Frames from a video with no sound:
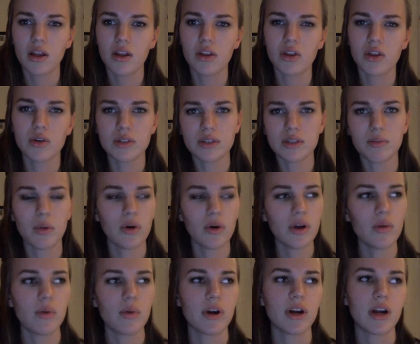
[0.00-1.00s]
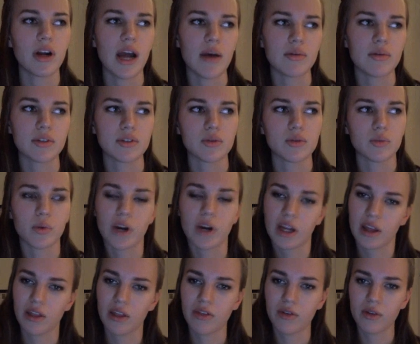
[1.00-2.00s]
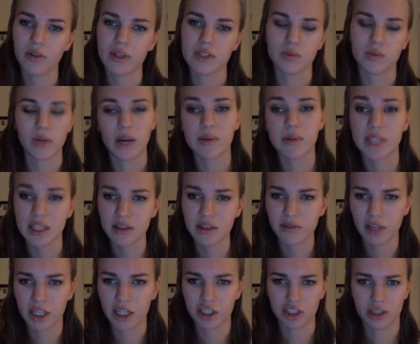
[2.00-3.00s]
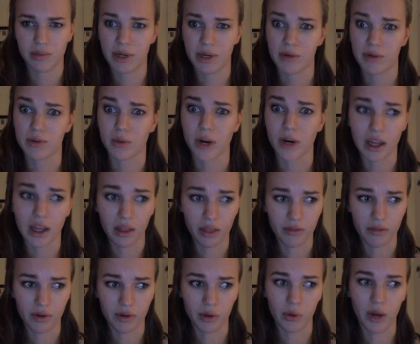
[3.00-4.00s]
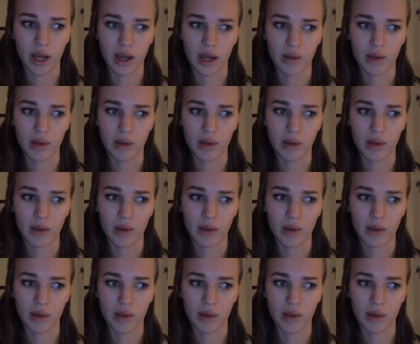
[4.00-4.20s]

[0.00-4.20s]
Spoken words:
there was a point where I was working through this, when I was in the relationship and I was working through